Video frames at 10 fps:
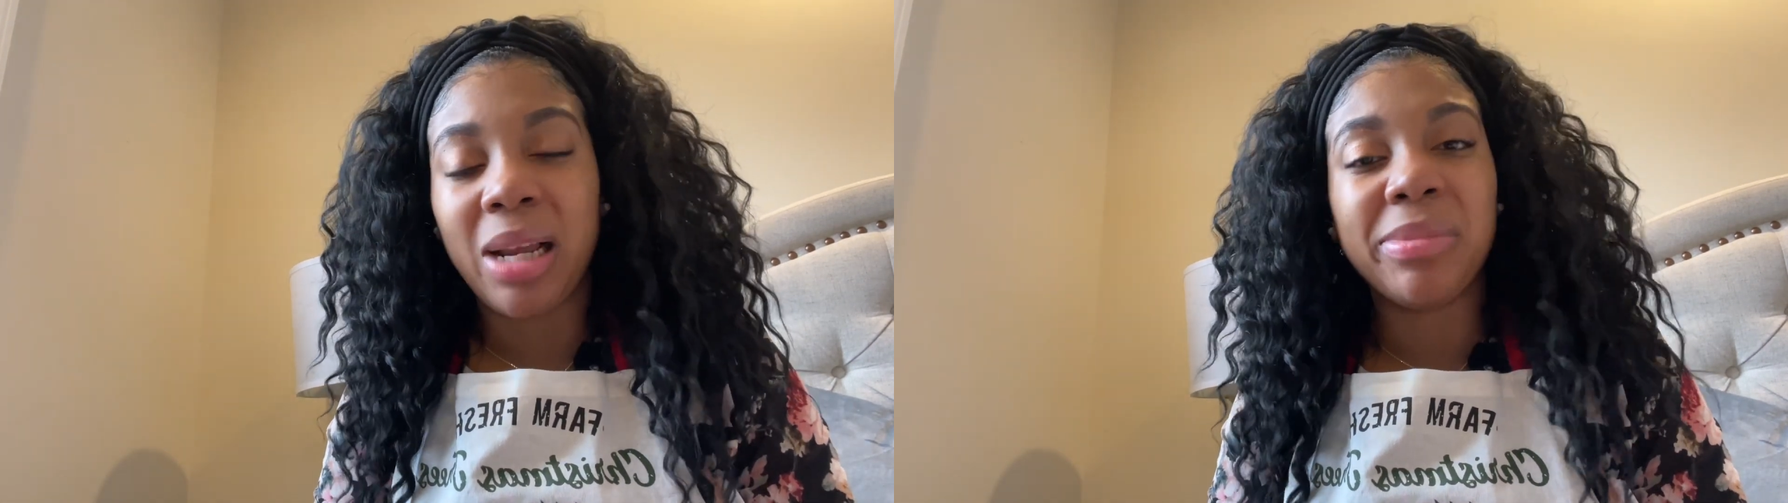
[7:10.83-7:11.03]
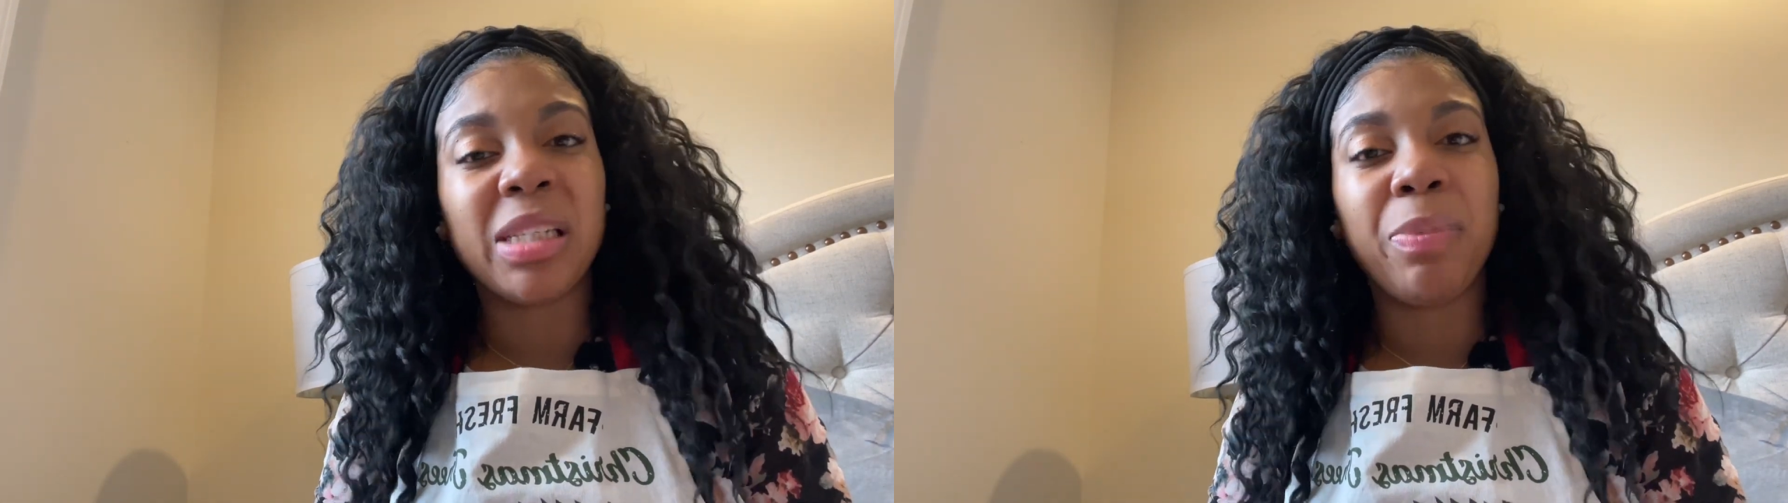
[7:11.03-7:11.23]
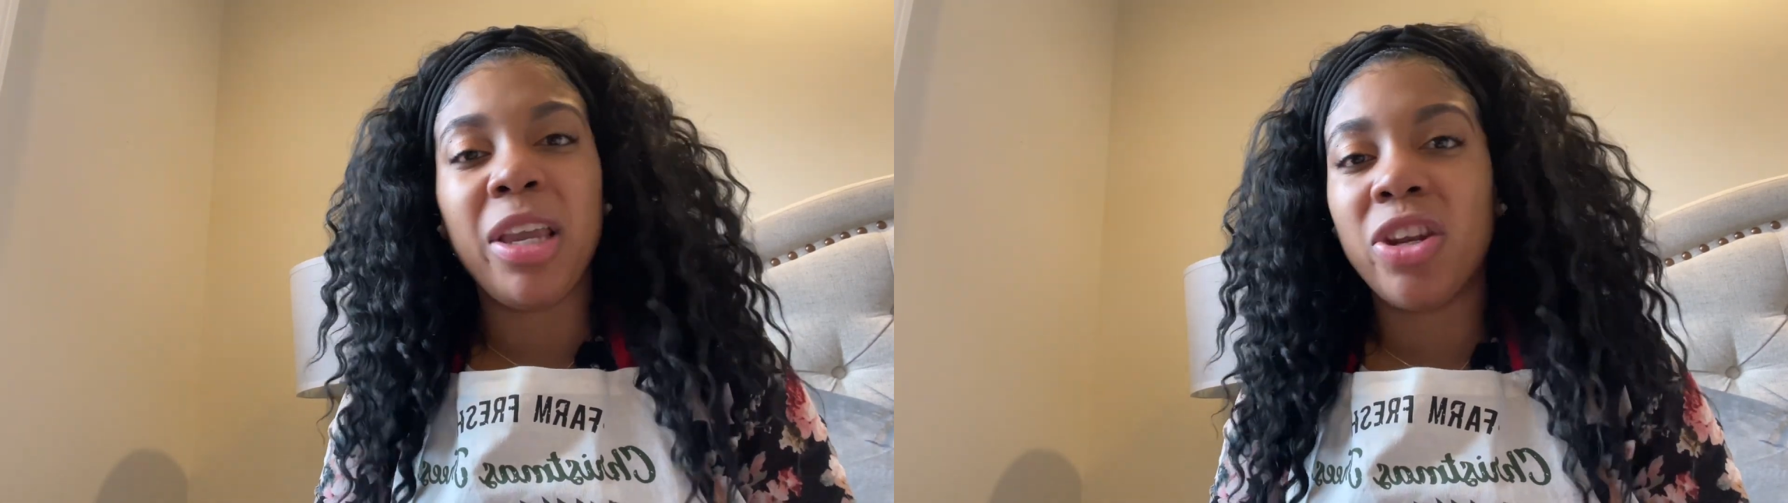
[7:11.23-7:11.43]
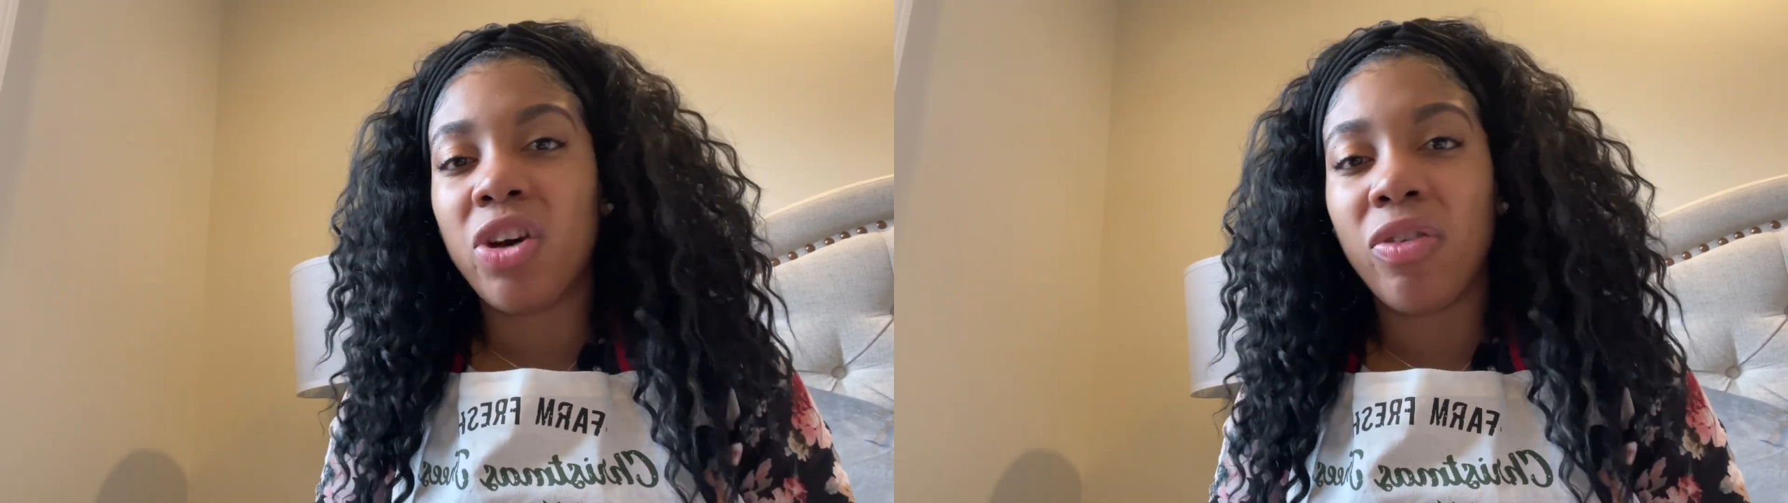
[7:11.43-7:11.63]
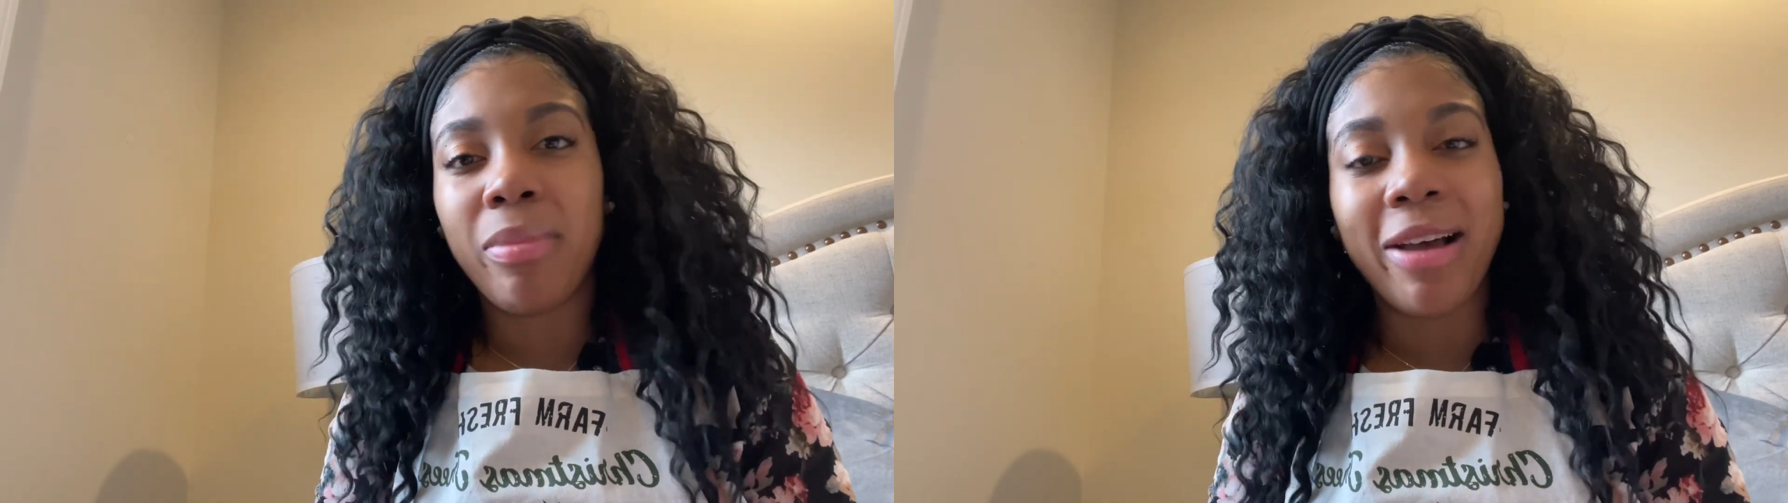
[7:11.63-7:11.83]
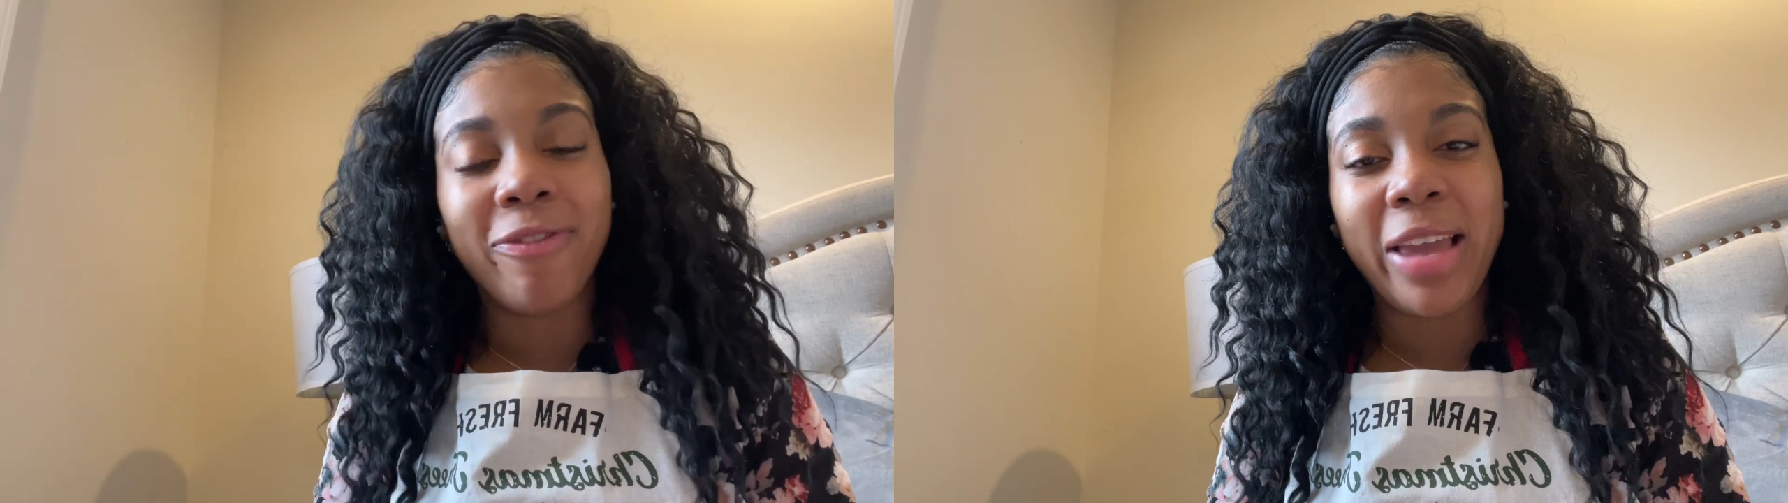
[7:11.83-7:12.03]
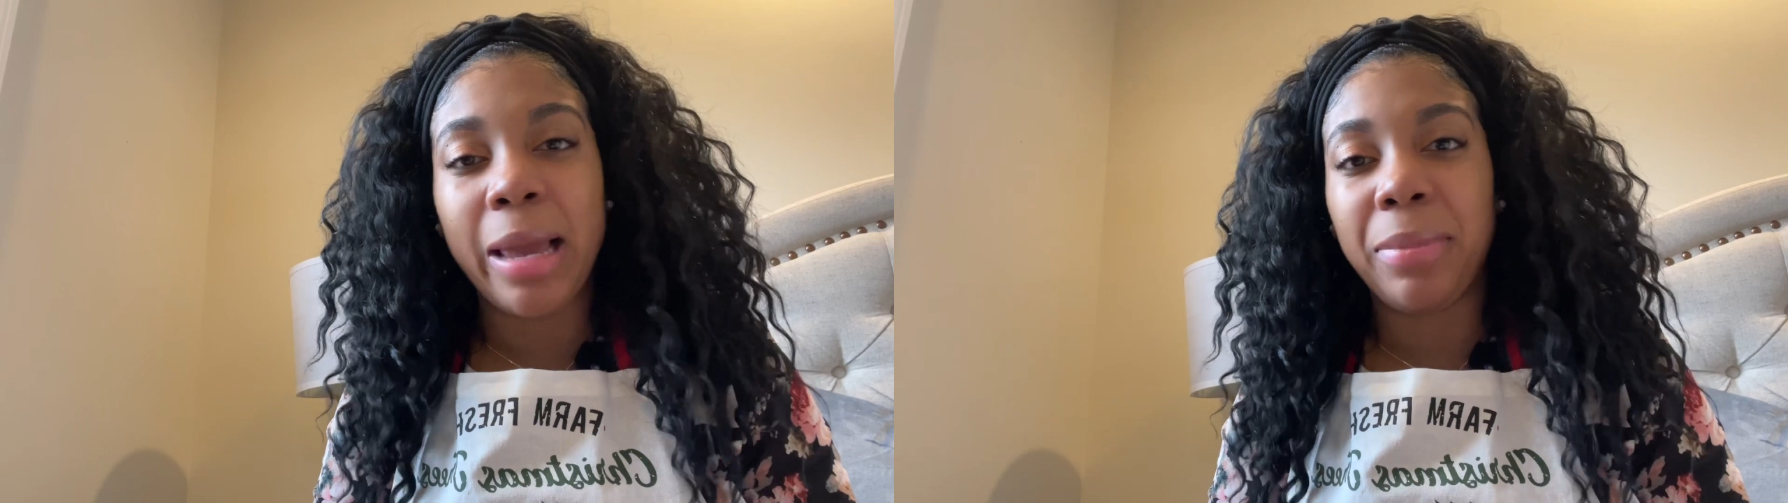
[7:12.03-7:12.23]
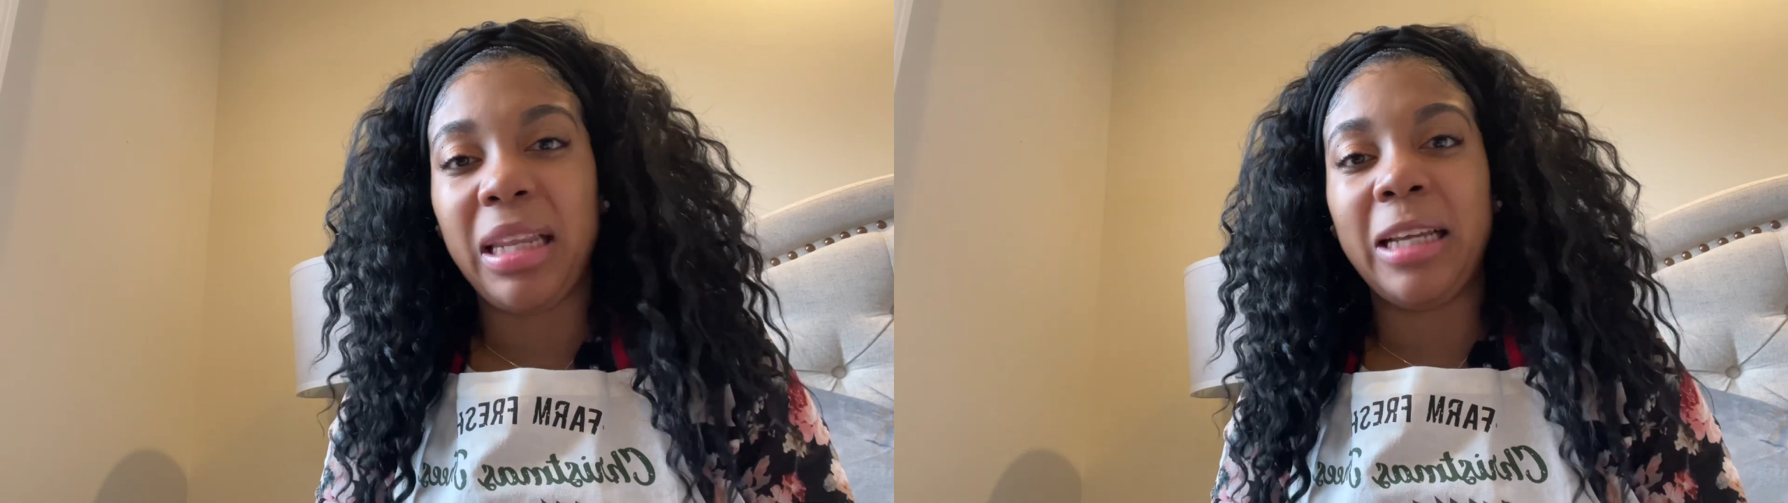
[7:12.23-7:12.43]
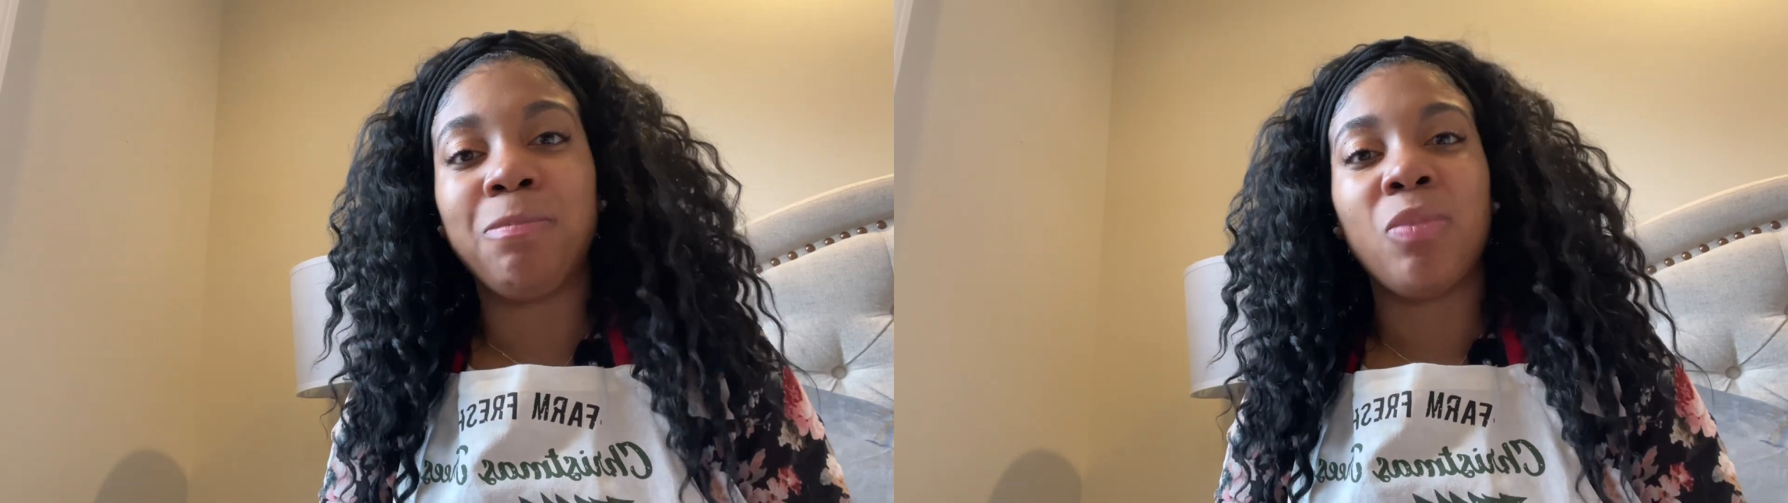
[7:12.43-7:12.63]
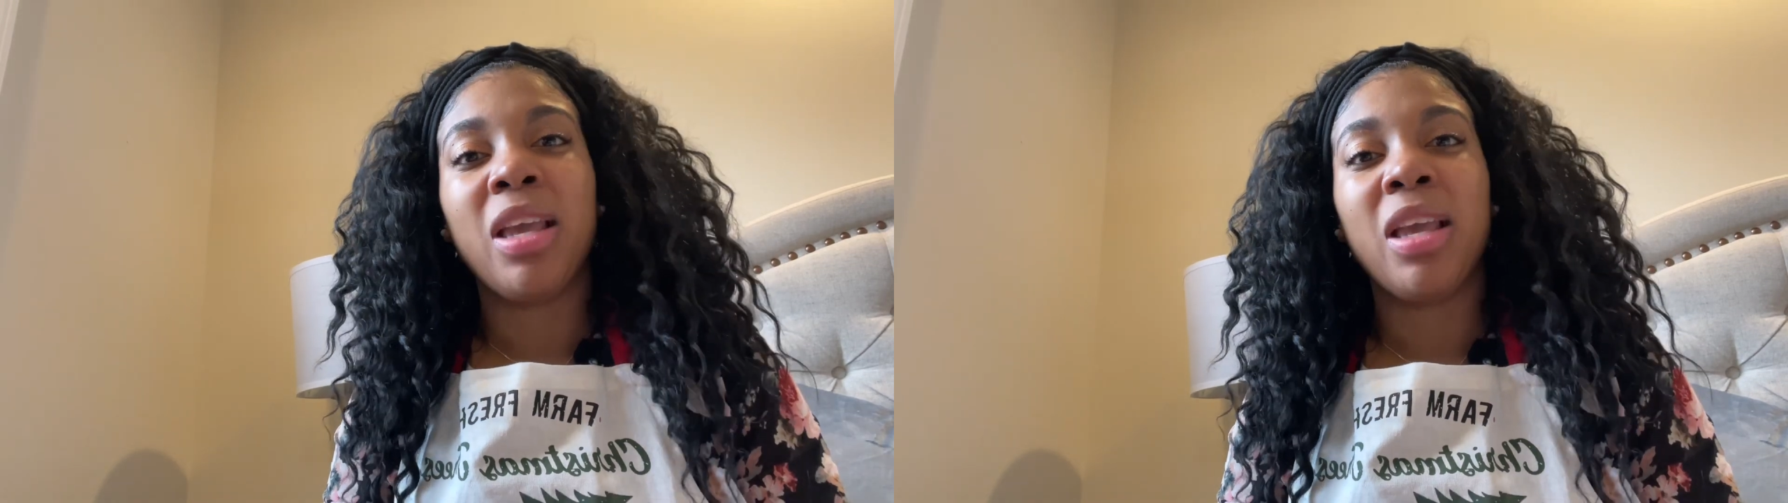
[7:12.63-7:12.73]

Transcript: I'm speaking over my family.